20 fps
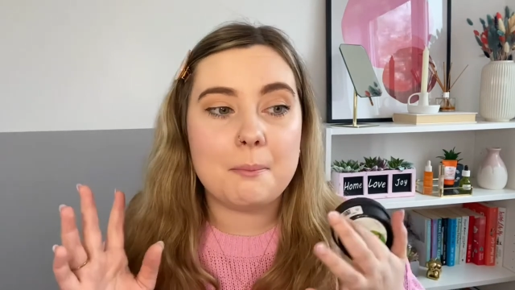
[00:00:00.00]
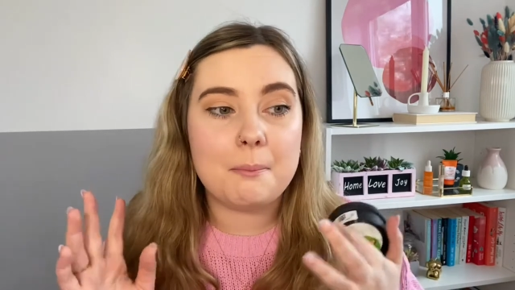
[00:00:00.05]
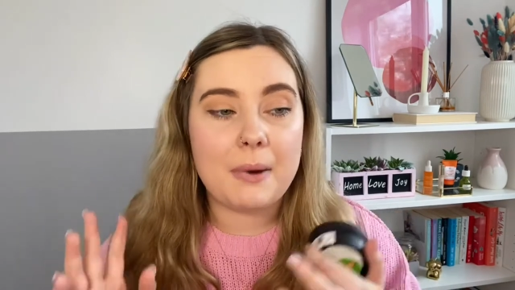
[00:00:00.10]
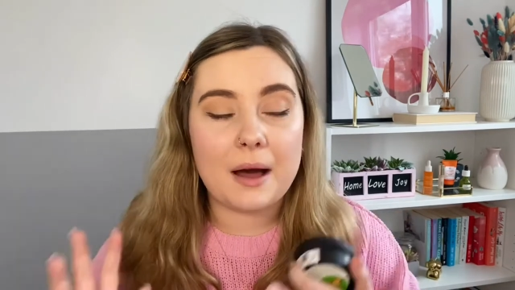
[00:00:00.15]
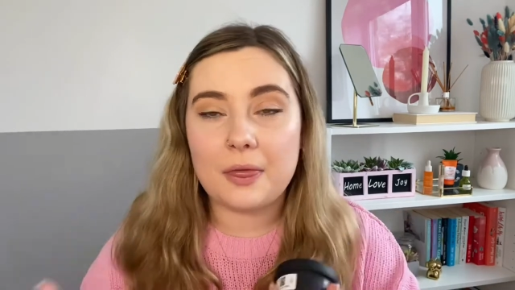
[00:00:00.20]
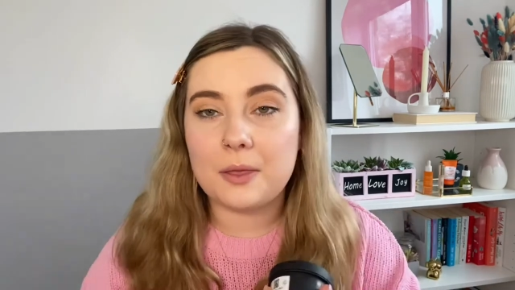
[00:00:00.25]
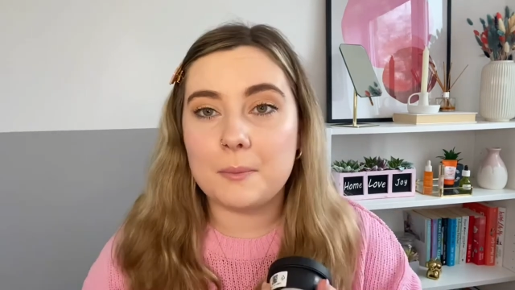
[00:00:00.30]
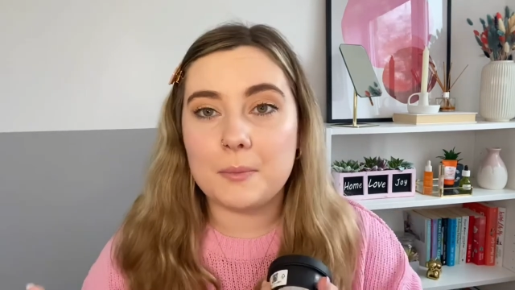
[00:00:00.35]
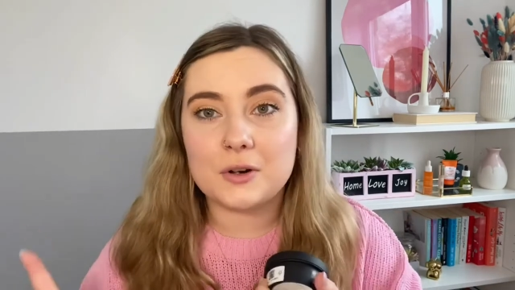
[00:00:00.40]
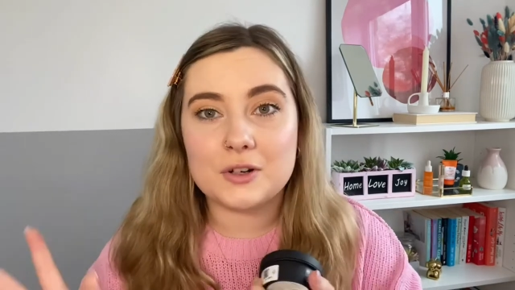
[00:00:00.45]

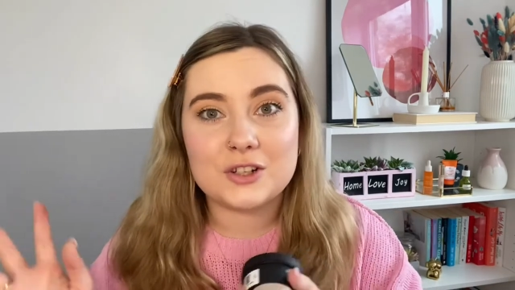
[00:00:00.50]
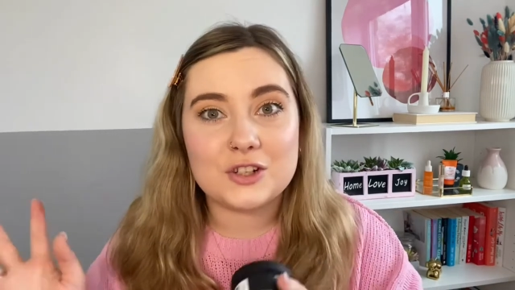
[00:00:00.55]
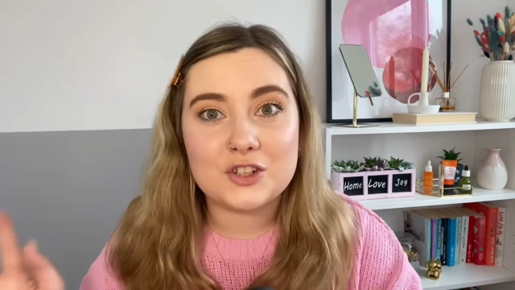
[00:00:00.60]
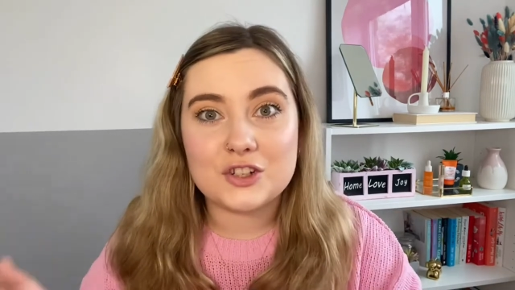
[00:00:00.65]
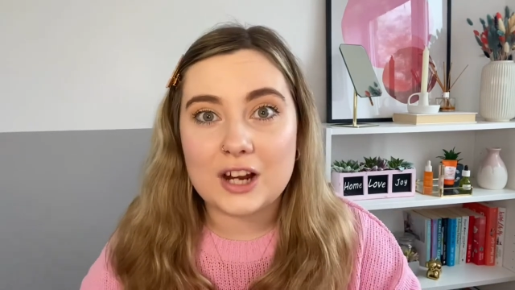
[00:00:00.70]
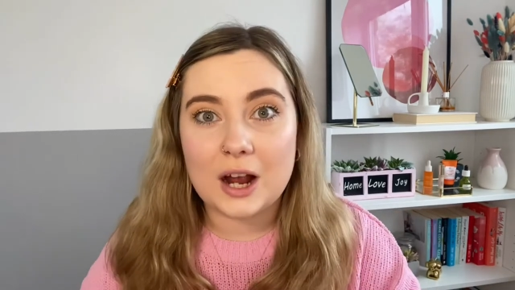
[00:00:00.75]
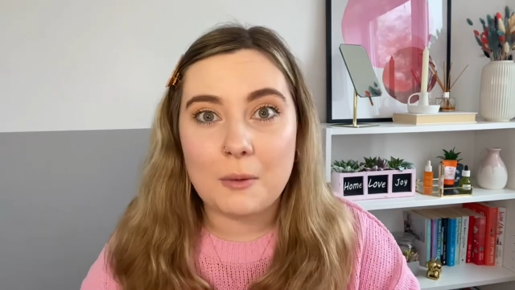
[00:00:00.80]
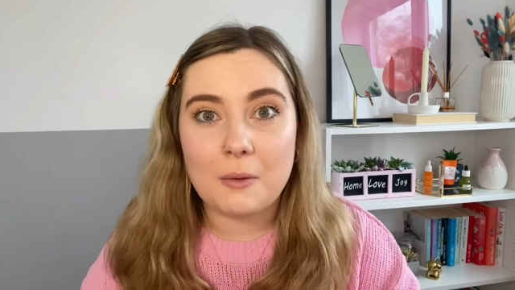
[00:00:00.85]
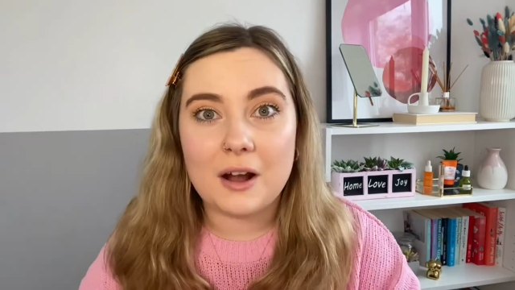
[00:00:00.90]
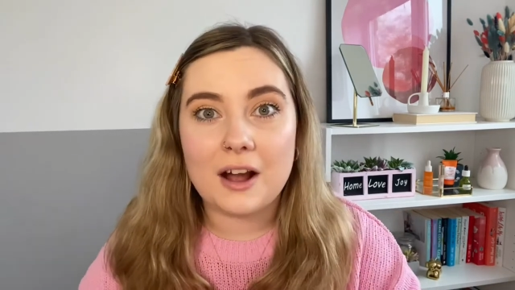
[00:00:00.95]
bath and body
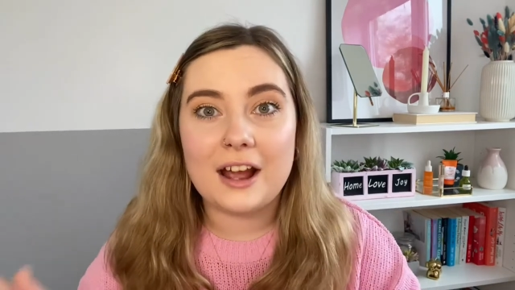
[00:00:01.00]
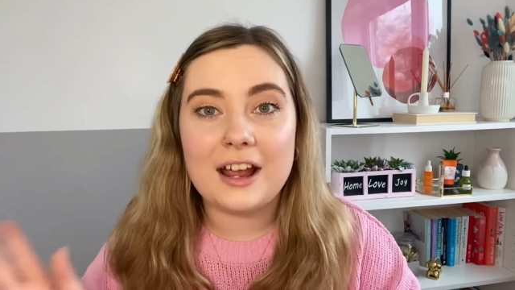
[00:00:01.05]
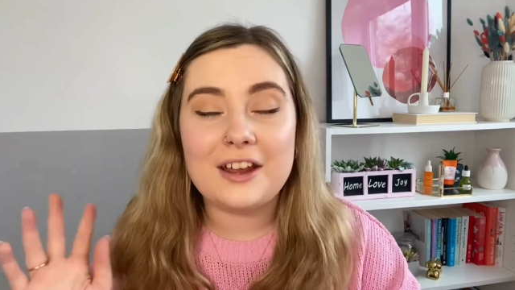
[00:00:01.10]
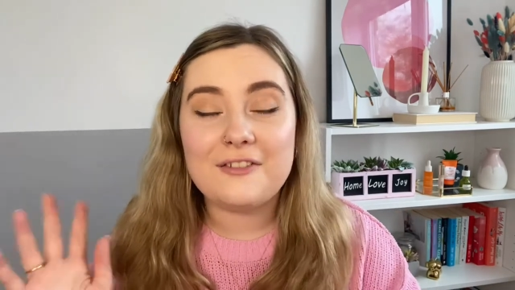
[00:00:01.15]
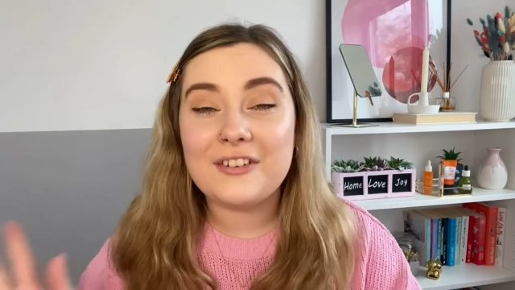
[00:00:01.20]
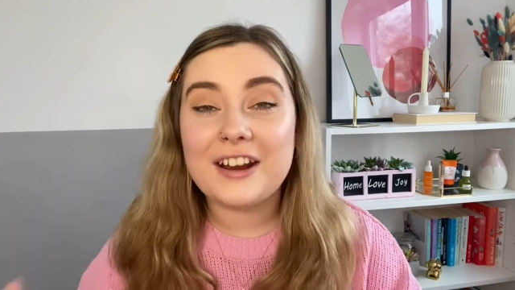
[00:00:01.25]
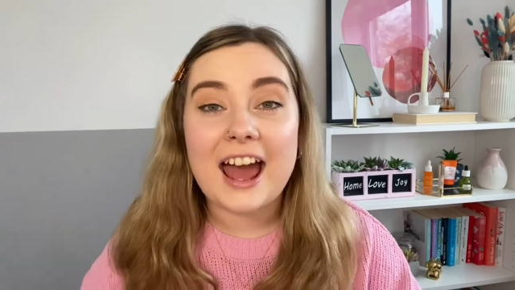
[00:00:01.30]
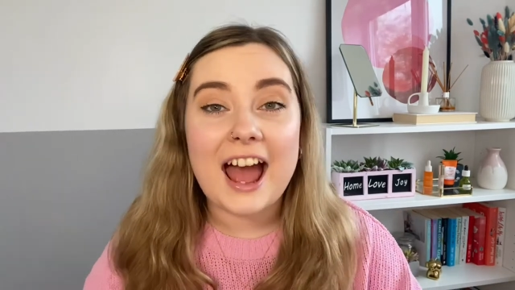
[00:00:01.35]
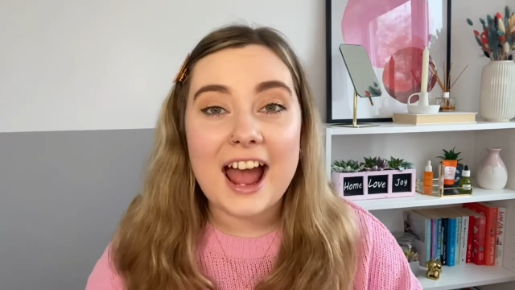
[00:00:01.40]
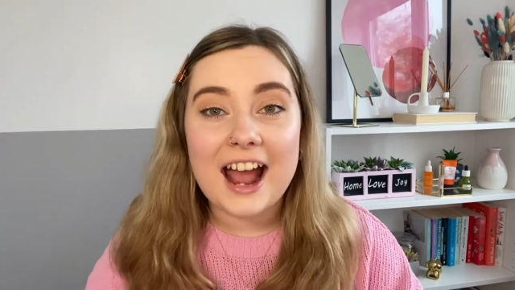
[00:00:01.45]
shower,
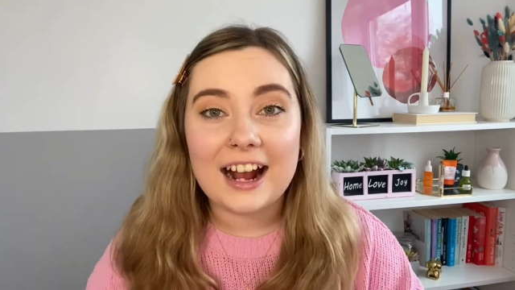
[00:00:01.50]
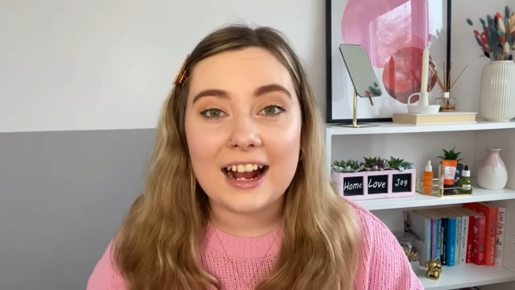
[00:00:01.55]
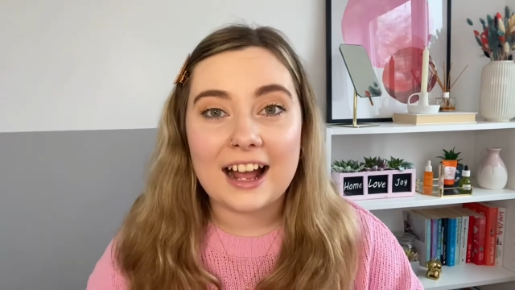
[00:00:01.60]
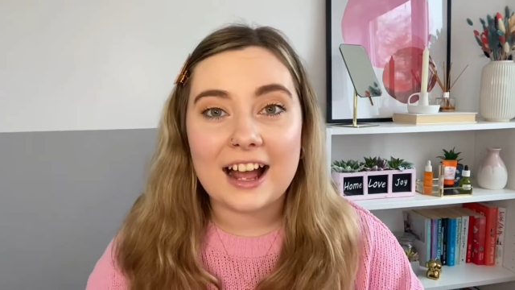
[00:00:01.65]
even hair